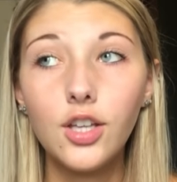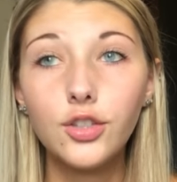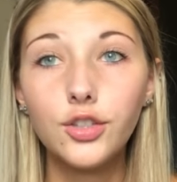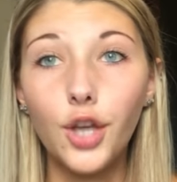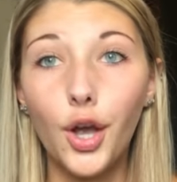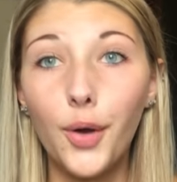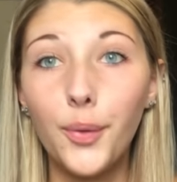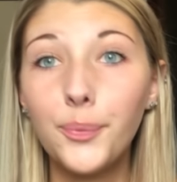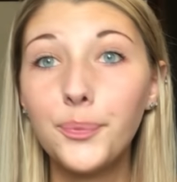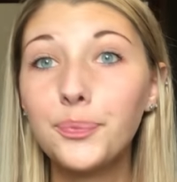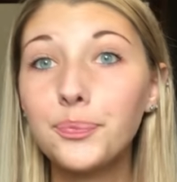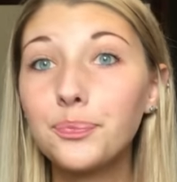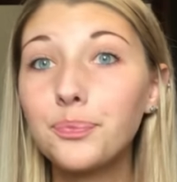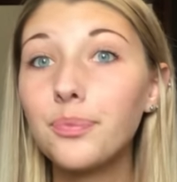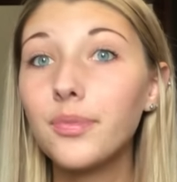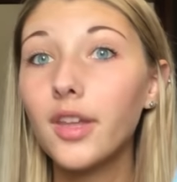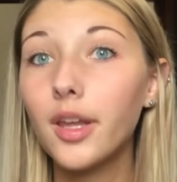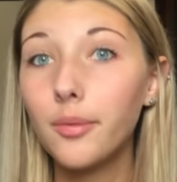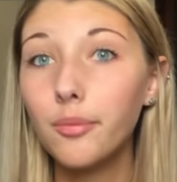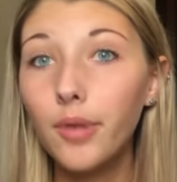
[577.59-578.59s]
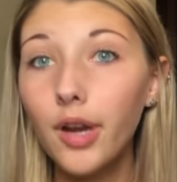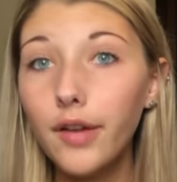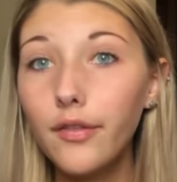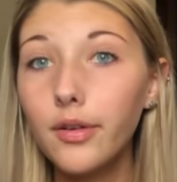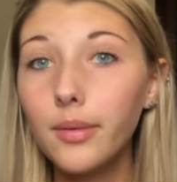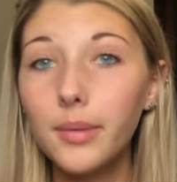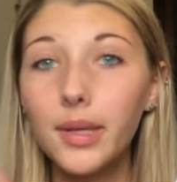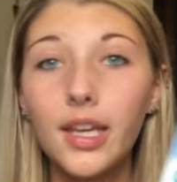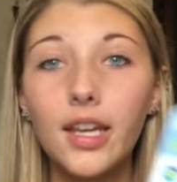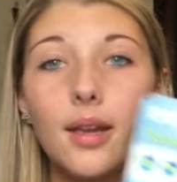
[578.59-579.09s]
So pray
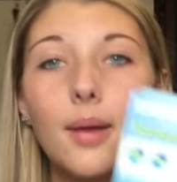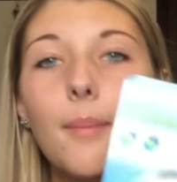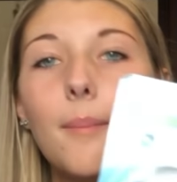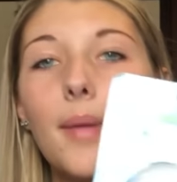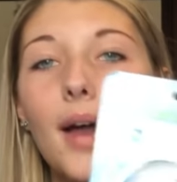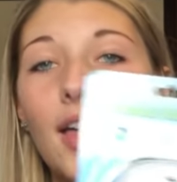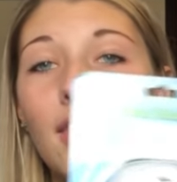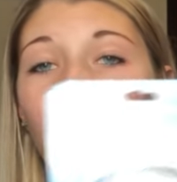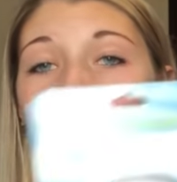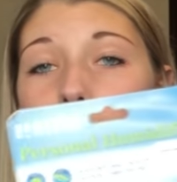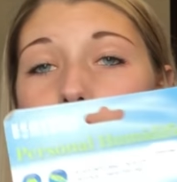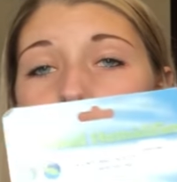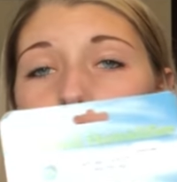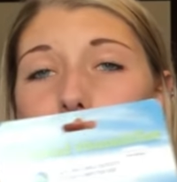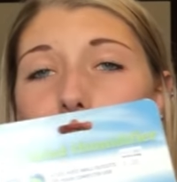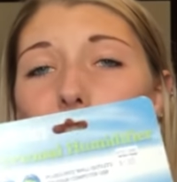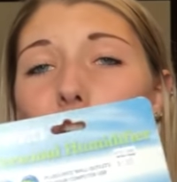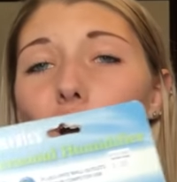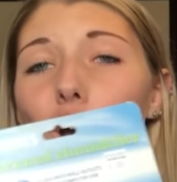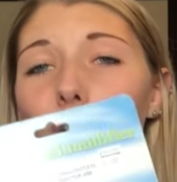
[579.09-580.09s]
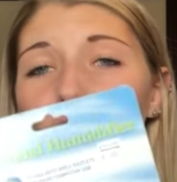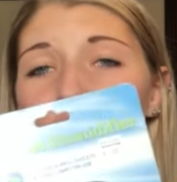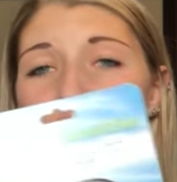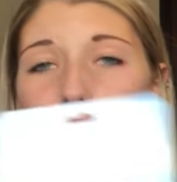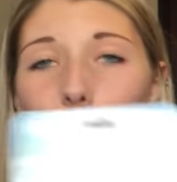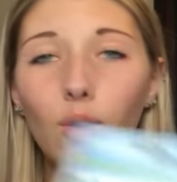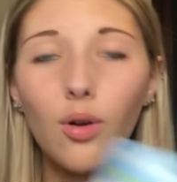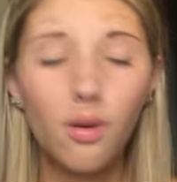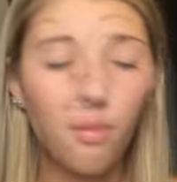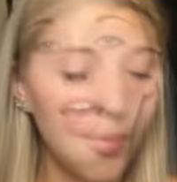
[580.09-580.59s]
for me, but I think it's
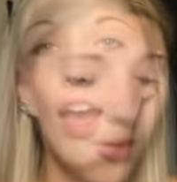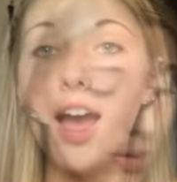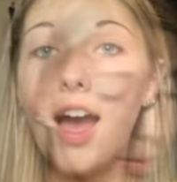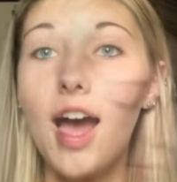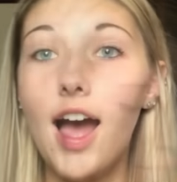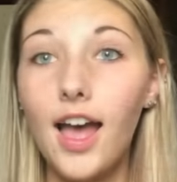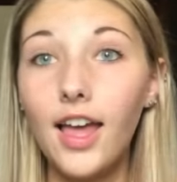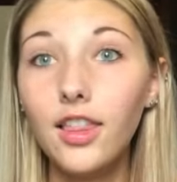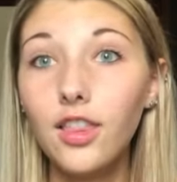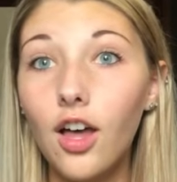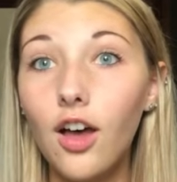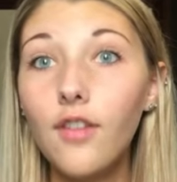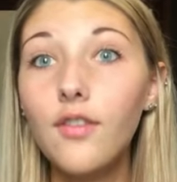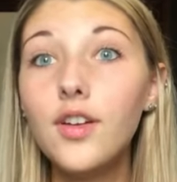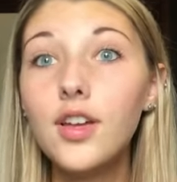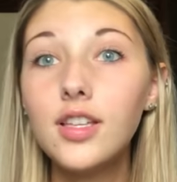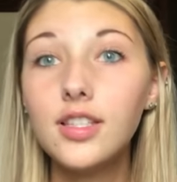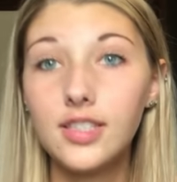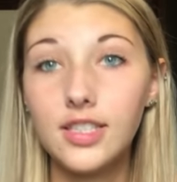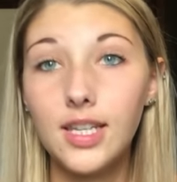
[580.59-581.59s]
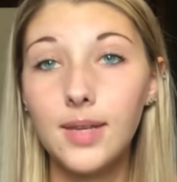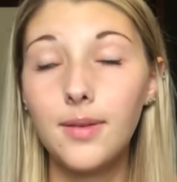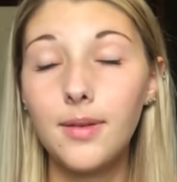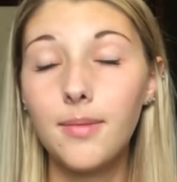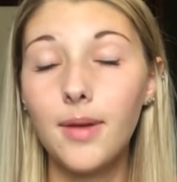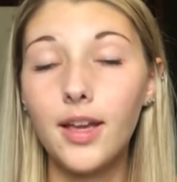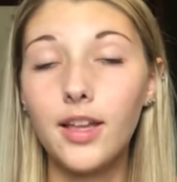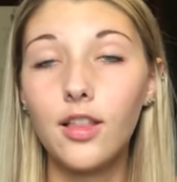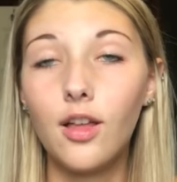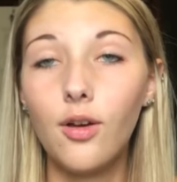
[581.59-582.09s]
adorable. I love steaming
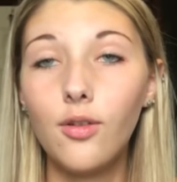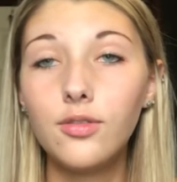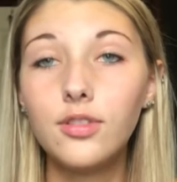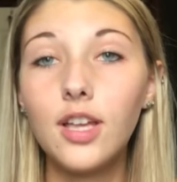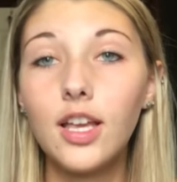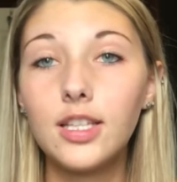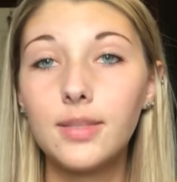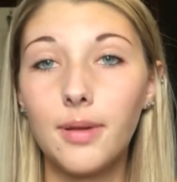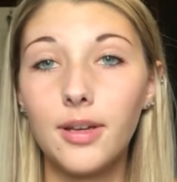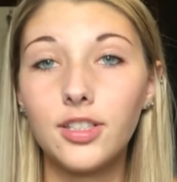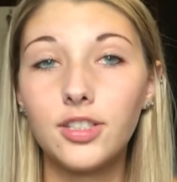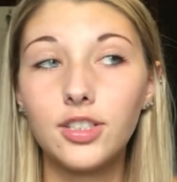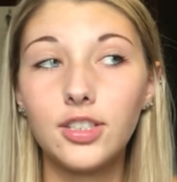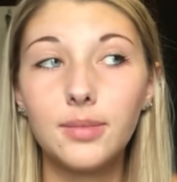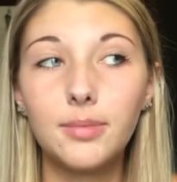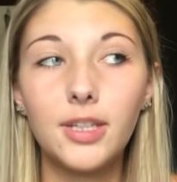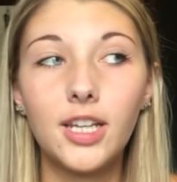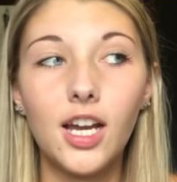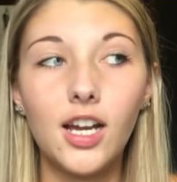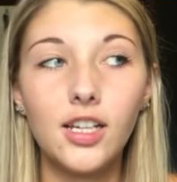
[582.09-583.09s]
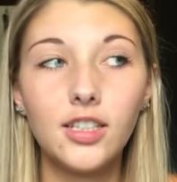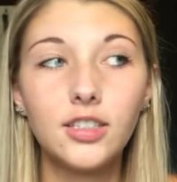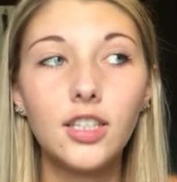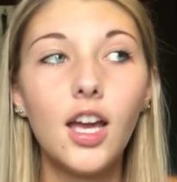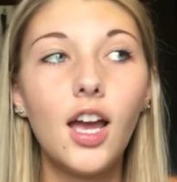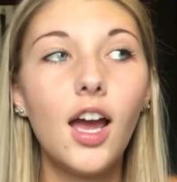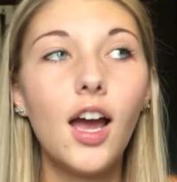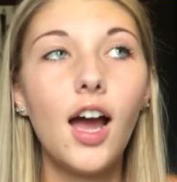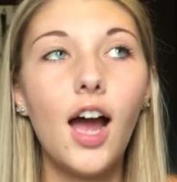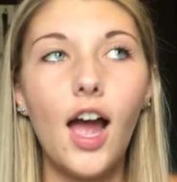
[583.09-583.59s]
my clothes, especially because
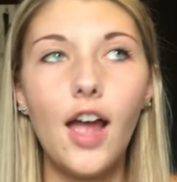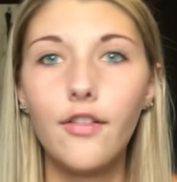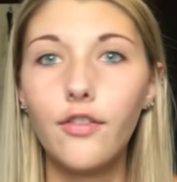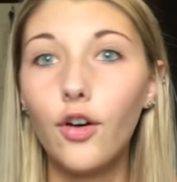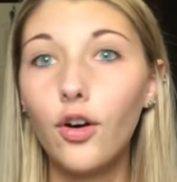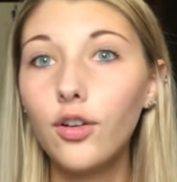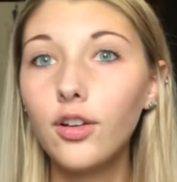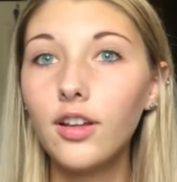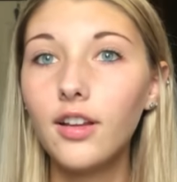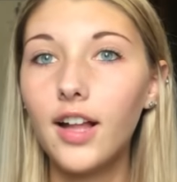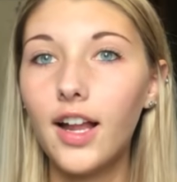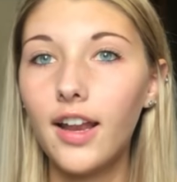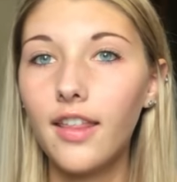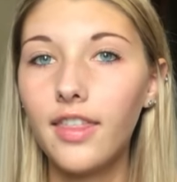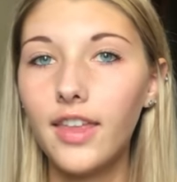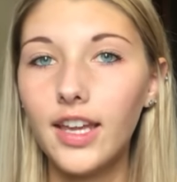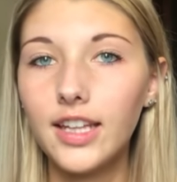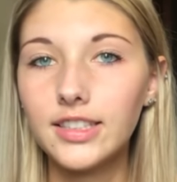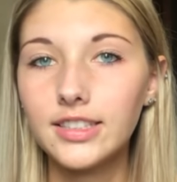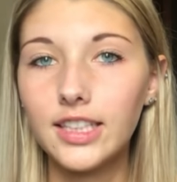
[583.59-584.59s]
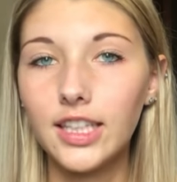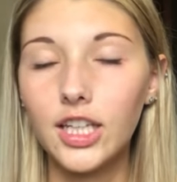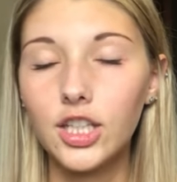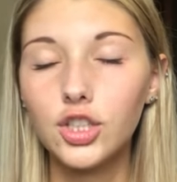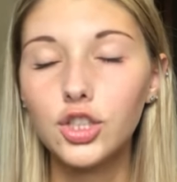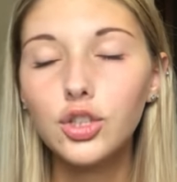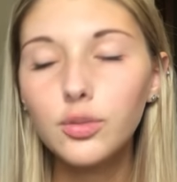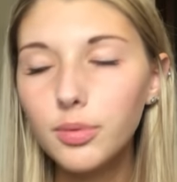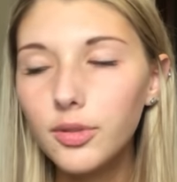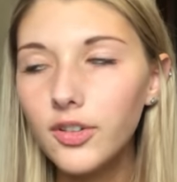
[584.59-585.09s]
I fold a lot of things and they get
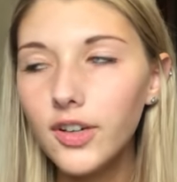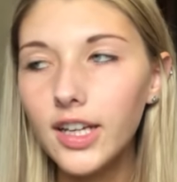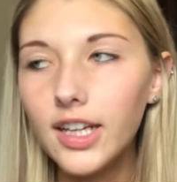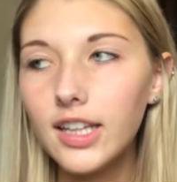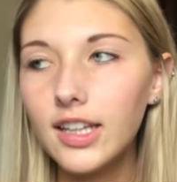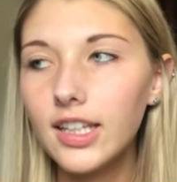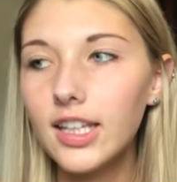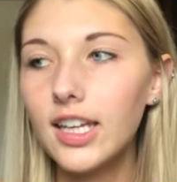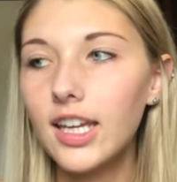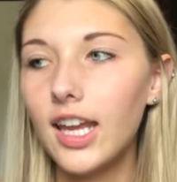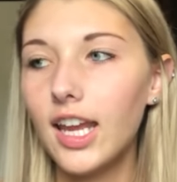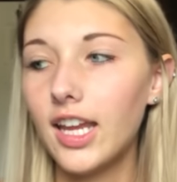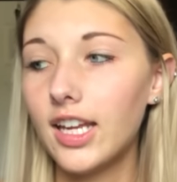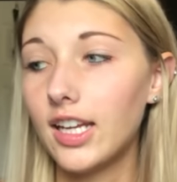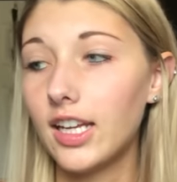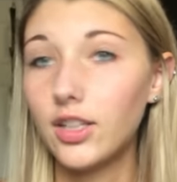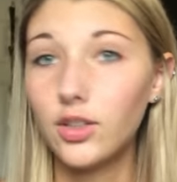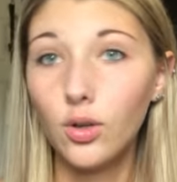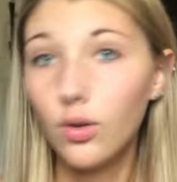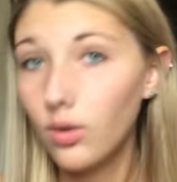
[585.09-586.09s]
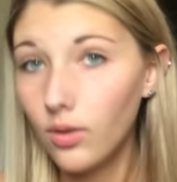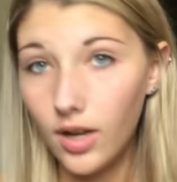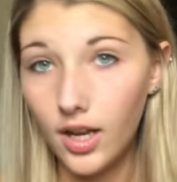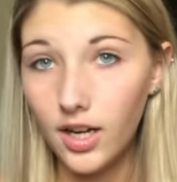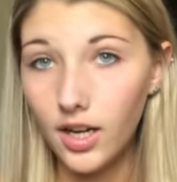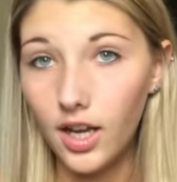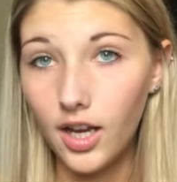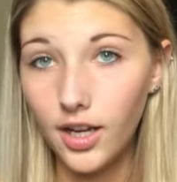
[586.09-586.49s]
super wrinkly and I don't know how to